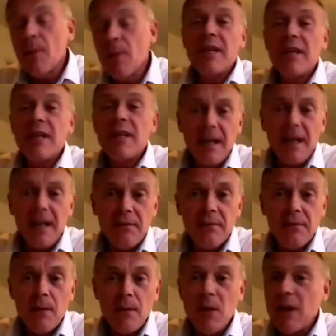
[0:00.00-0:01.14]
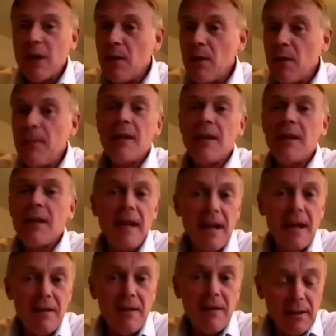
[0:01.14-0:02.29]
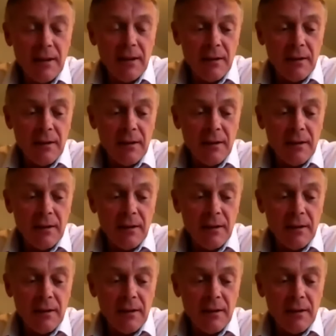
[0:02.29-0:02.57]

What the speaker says: his life, about how he'd been in the Navy,